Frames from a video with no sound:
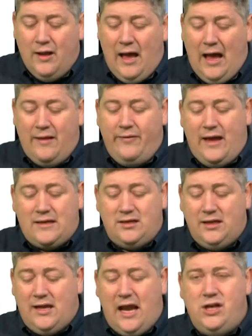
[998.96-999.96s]
And that's
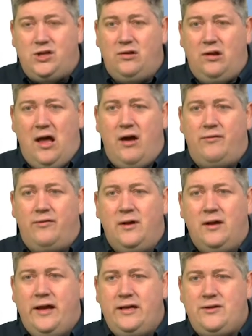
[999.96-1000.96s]
the gauge of
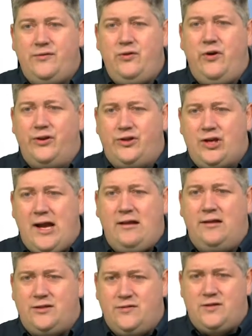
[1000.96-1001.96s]
love is if you've got a
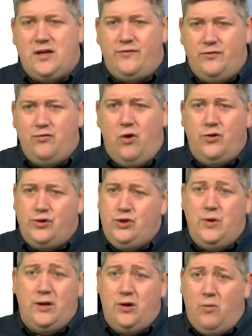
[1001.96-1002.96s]
checklist of suffered wrongs,
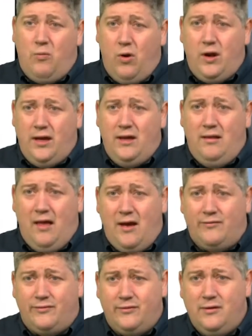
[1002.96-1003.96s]
you are not walking in
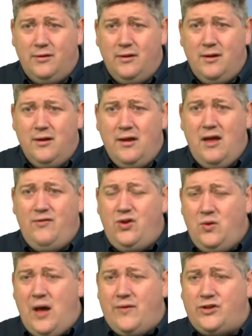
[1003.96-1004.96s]
love. If
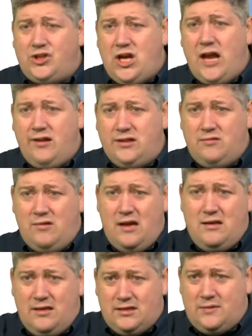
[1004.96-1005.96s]
you have a checklist of they
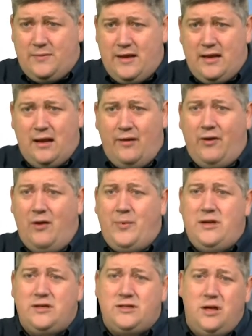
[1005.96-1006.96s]
did this to me, they did, I've
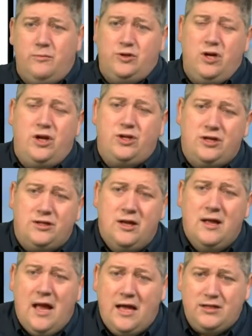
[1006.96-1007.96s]
been to some churches
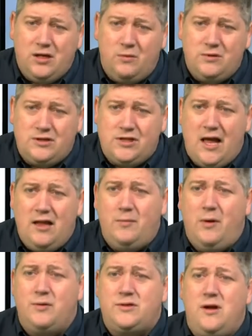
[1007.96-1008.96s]
and someone's telling
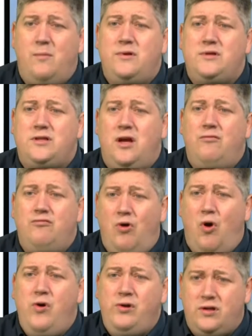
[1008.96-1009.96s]
me what someone's done
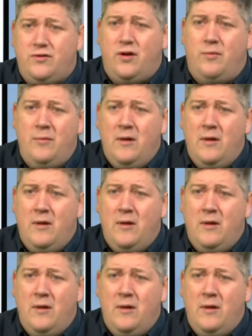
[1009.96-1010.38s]
wrong to them,